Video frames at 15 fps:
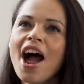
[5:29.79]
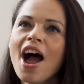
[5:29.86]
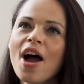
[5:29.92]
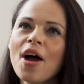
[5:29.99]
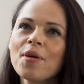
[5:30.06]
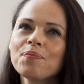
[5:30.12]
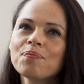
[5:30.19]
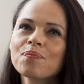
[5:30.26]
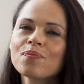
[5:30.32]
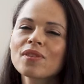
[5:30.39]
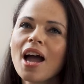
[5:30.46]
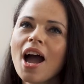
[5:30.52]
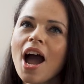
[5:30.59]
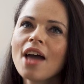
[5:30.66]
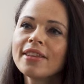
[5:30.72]
Um,
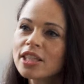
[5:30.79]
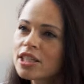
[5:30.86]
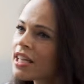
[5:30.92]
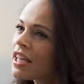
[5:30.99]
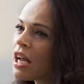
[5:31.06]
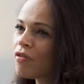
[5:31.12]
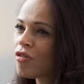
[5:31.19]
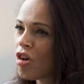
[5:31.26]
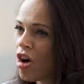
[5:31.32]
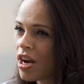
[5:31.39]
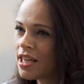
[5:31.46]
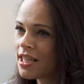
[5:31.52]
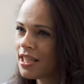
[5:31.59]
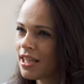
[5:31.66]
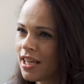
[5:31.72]
I think it's because I like
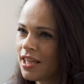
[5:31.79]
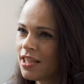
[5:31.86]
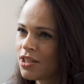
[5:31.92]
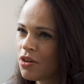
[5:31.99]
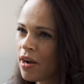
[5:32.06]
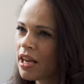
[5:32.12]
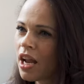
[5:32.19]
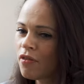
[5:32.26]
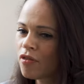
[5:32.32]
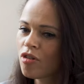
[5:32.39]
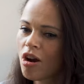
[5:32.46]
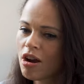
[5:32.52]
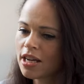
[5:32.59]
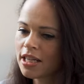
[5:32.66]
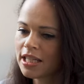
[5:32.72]
variety. So I like
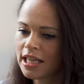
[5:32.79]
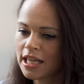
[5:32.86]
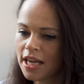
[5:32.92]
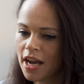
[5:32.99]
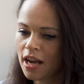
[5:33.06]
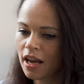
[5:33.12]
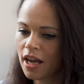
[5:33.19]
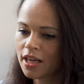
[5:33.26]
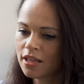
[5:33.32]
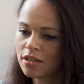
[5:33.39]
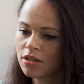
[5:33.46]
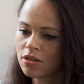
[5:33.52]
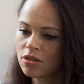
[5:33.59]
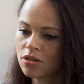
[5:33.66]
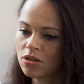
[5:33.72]
variety. I like
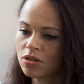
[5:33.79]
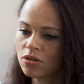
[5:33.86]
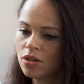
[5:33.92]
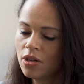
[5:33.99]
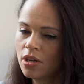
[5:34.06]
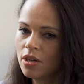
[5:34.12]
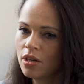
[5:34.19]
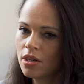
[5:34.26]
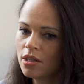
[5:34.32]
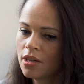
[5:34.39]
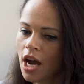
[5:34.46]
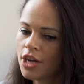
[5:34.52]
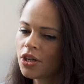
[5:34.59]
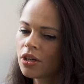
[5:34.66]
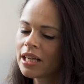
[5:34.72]
to.
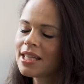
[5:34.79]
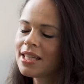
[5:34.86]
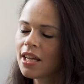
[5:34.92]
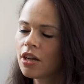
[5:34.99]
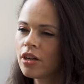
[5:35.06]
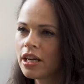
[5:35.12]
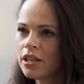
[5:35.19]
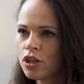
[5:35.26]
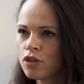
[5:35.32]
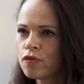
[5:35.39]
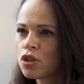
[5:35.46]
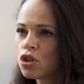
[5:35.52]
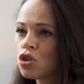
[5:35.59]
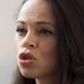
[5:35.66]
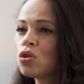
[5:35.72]
I don't like to stay on anything
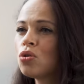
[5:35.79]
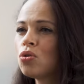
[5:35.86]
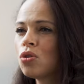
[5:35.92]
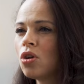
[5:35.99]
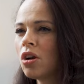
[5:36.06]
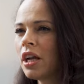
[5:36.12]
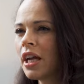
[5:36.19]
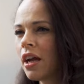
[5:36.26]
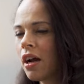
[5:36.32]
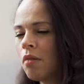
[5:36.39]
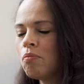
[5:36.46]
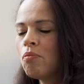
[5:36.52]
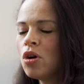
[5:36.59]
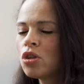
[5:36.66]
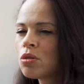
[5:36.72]
for too long. Like
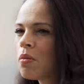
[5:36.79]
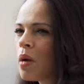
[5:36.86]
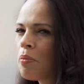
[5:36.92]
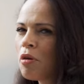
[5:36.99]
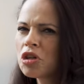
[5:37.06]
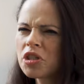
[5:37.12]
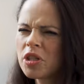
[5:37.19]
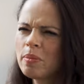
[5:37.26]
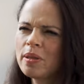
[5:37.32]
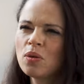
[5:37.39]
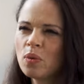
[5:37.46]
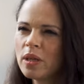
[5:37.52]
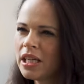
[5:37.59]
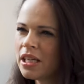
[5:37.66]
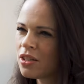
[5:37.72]
most of my projects have been a
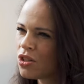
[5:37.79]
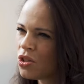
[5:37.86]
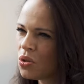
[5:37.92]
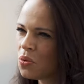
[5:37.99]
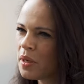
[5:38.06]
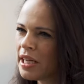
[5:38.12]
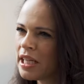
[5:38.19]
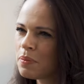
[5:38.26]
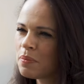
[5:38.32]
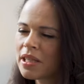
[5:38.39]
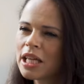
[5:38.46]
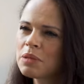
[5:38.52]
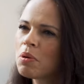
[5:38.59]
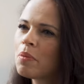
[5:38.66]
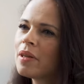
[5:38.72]
week, two weeks, but
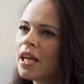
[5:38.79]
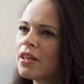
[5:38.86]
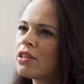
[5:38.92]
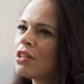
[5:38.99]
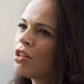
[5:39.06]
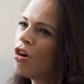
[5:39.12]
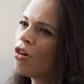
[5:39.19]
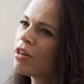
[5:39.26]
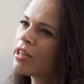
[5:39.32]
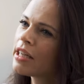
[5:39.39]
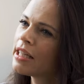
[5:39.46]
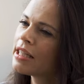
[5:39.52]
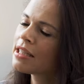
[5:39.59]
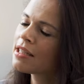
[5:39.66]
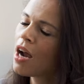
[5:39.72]
that's probably like the
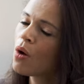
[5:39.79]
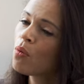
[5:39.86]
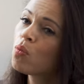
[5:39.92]
longest. I